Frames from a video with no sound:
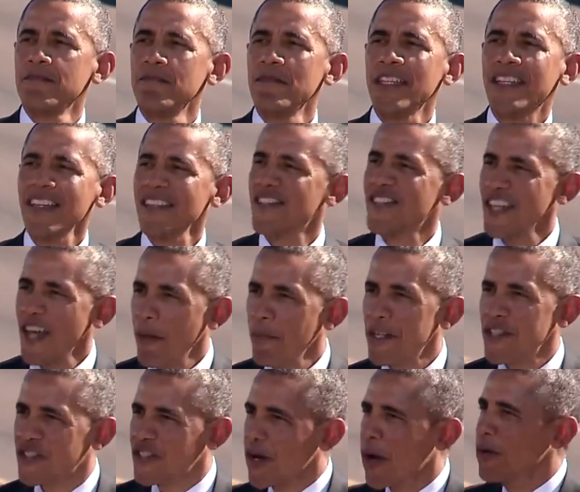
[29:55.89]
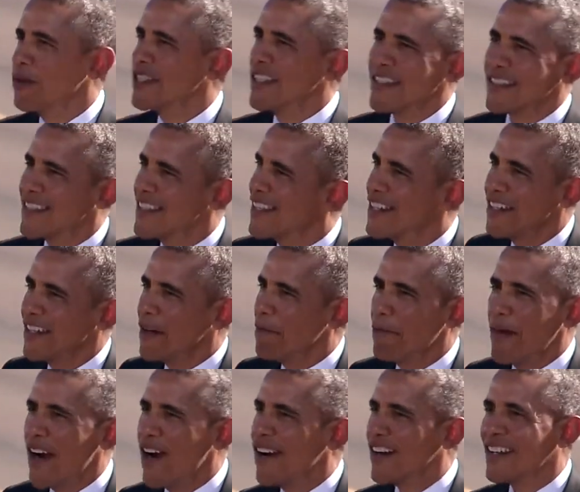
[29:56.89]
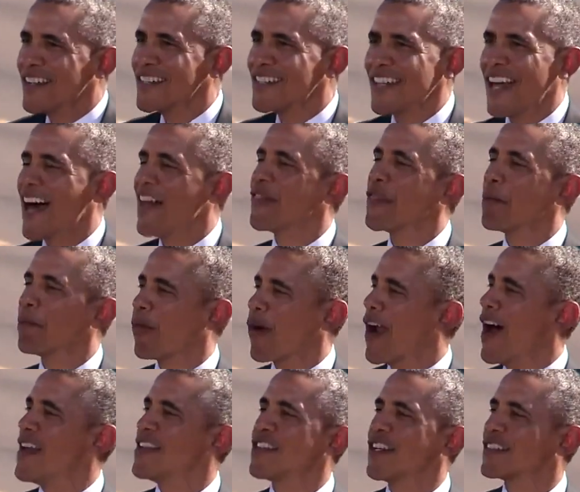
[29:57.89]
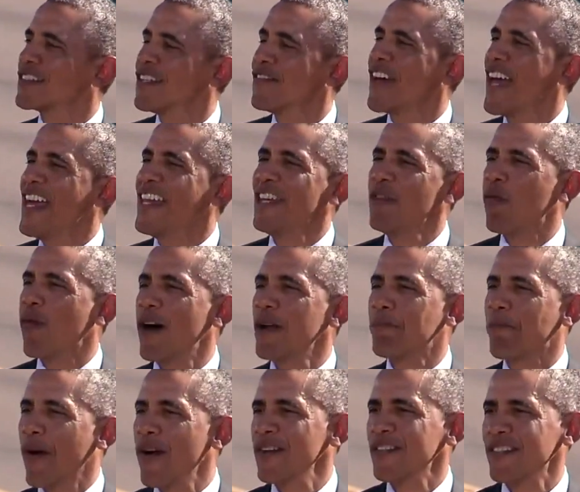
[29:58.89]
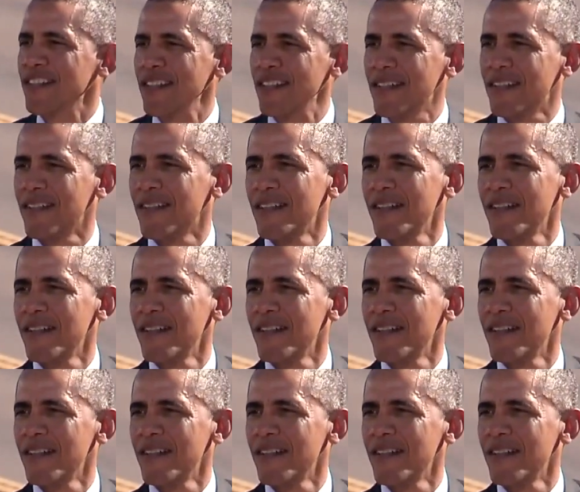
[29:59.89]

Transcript: Because Selma shows us that America's not the project of any one person.